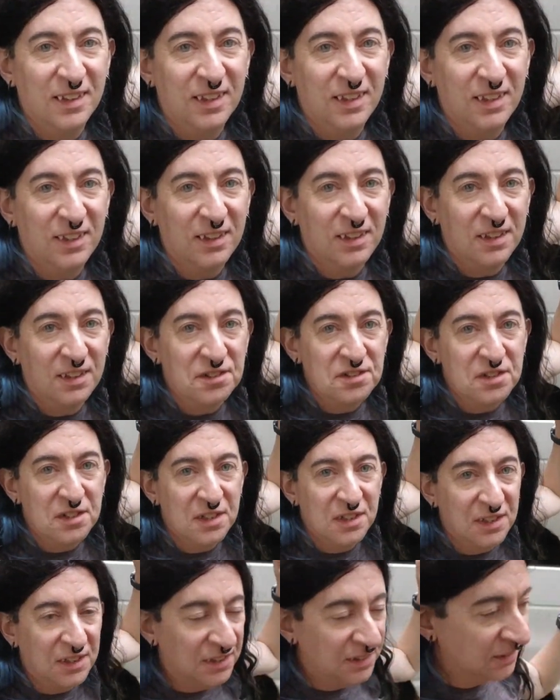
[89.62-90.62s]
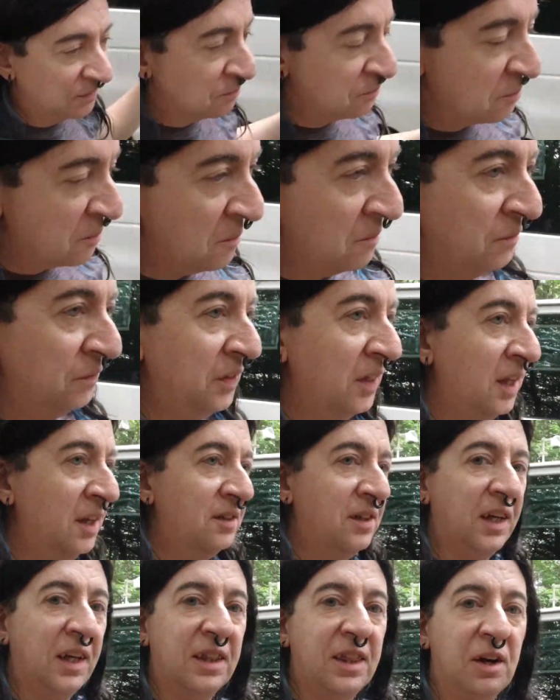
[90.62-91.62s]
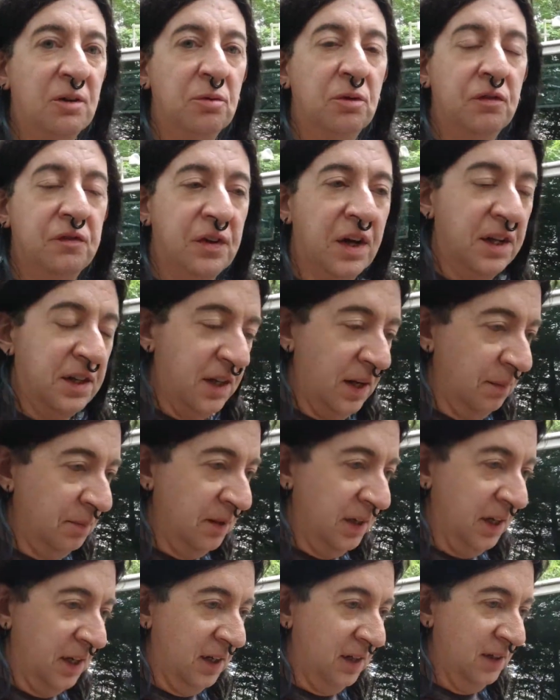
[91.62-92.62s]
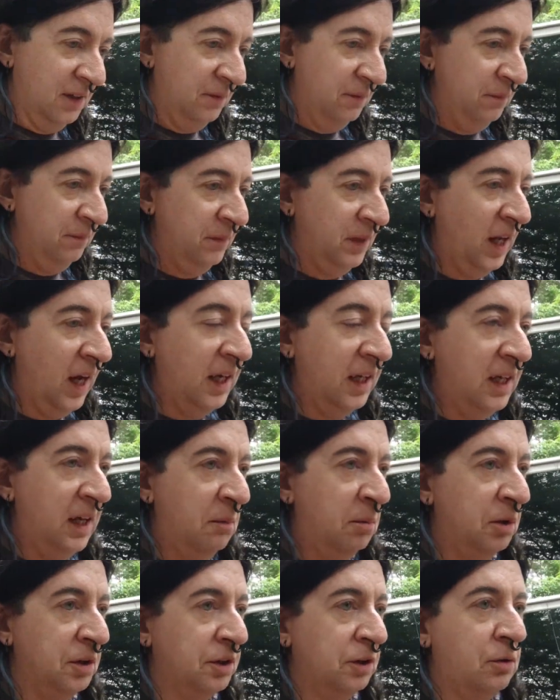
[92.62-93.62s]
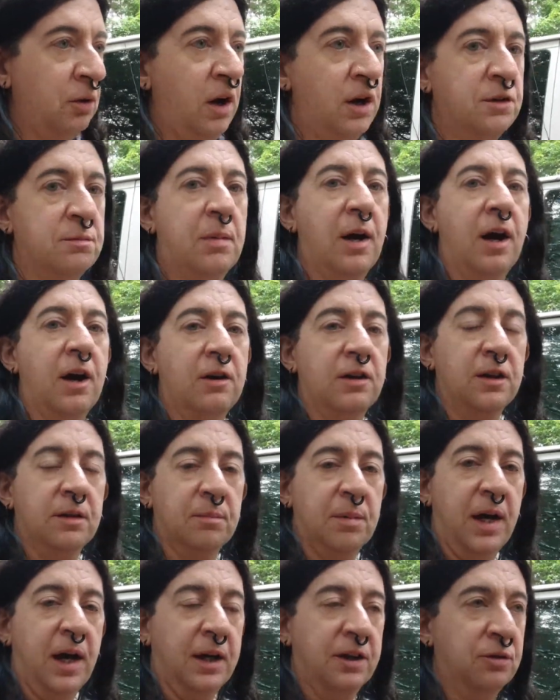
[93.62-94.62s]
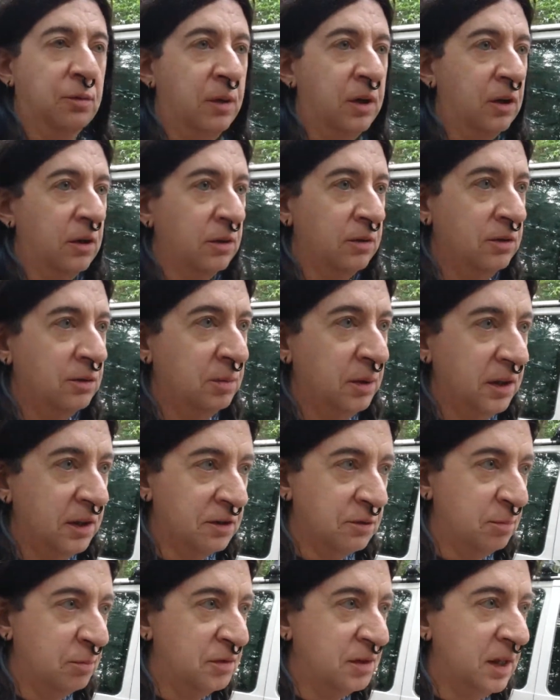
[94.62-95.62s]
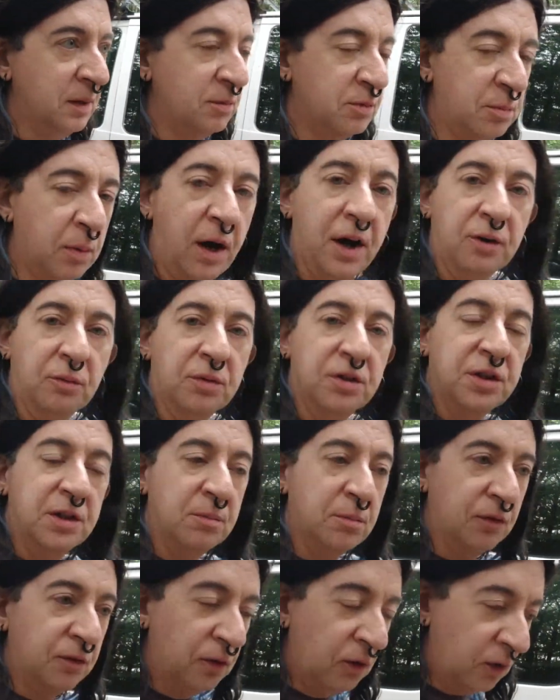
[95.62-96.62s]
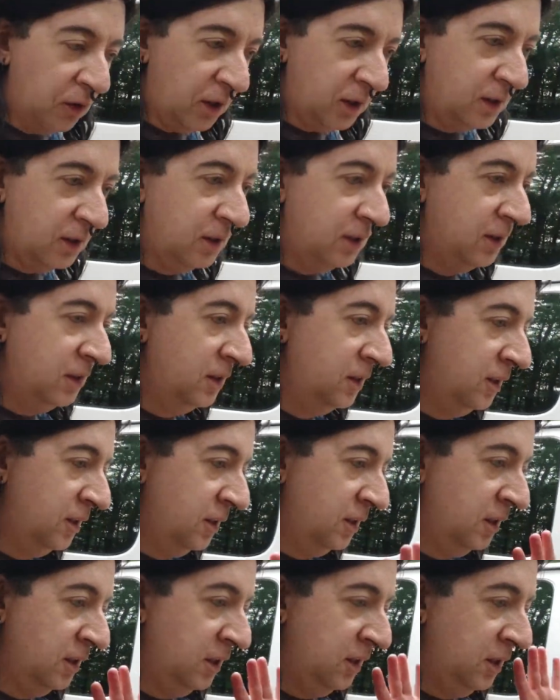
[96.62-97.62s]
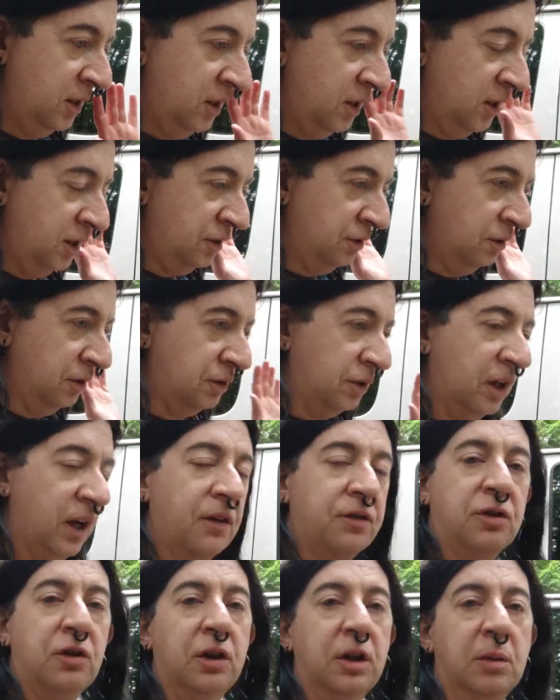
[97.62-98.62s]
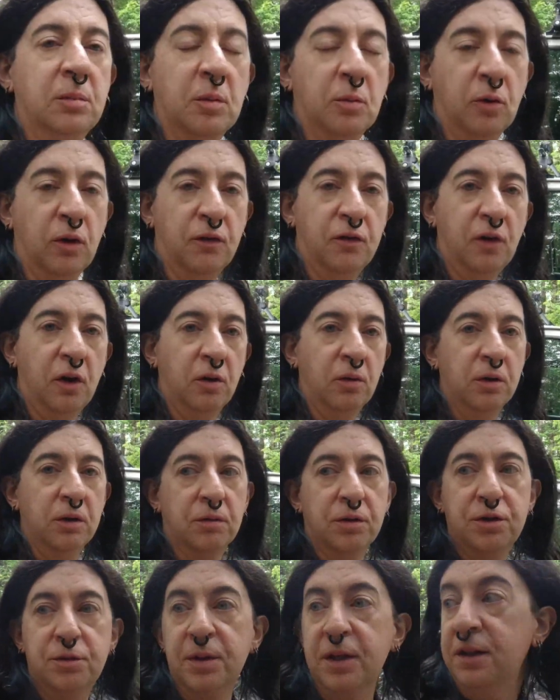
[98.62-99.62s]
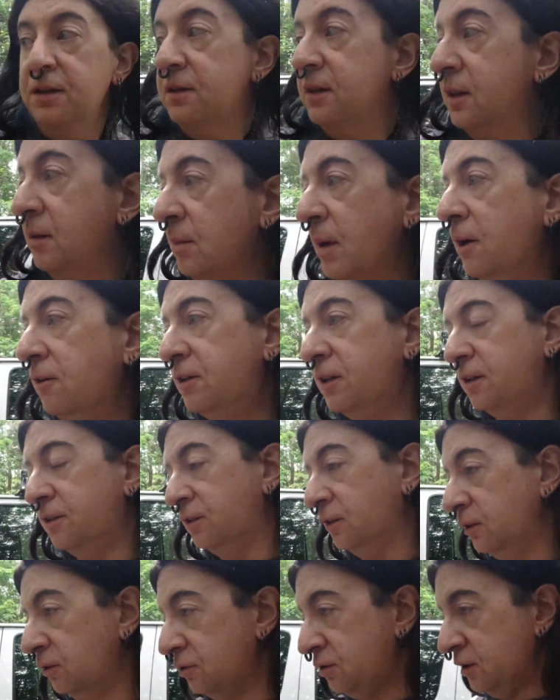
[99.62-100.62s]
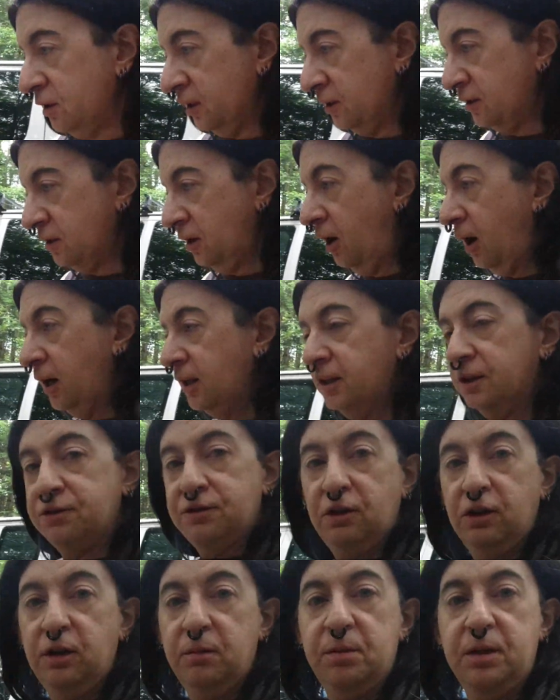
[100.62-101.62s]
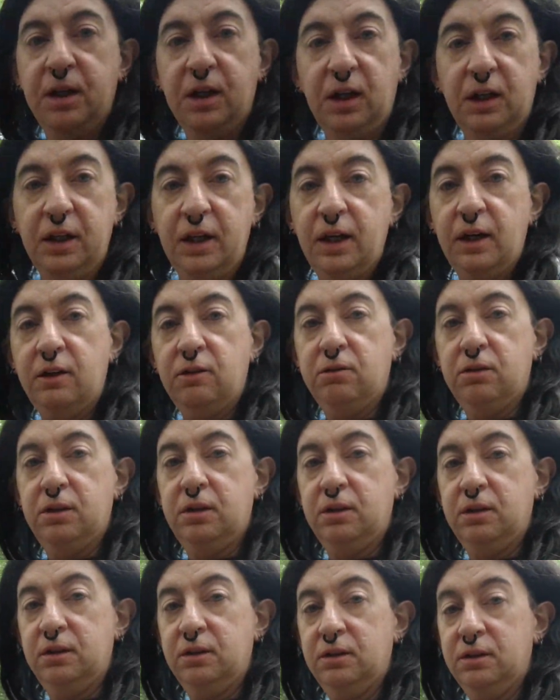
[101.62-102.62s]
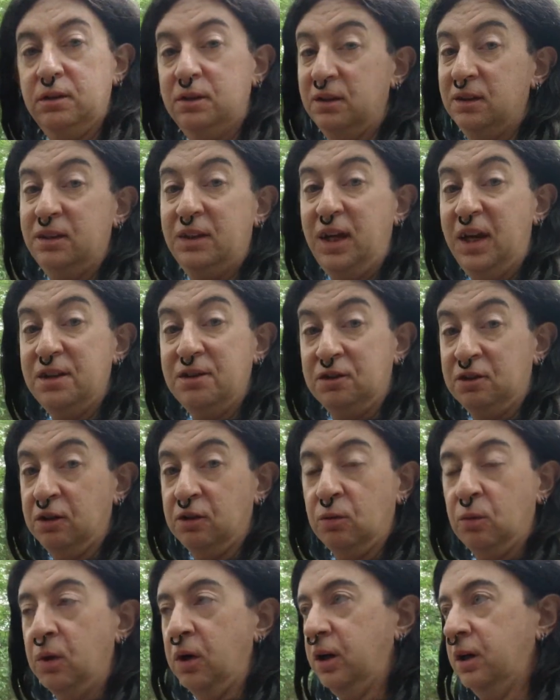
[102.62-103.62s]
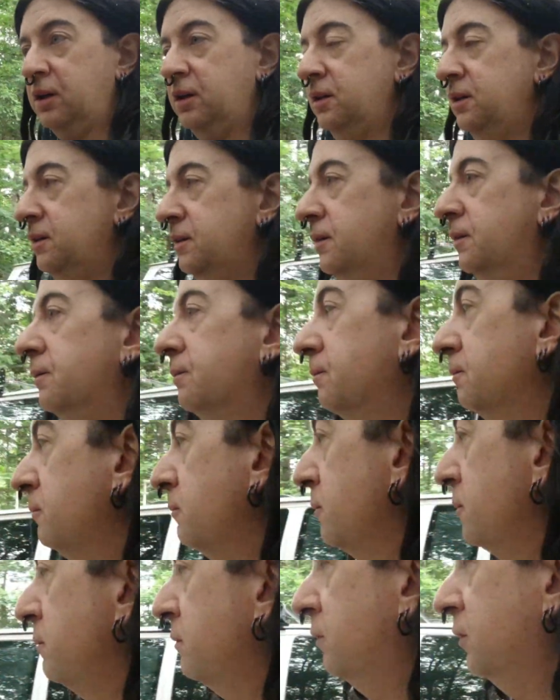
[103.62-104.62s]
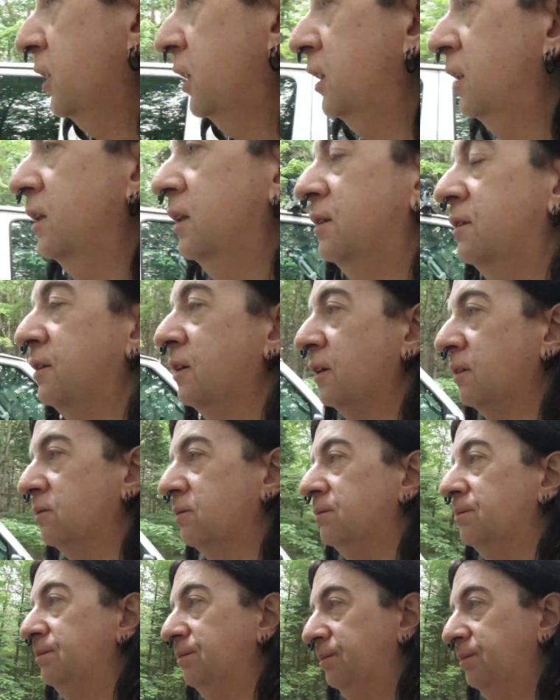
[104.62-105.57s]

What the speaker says: There it is. So I get that roof vent up there. I can't put the crossbar in the back to where it's in the same spot it was in before. So it's going to have to go a little bit more forward, which means that the mounting solution that's on the solar panel now isn't going to work. So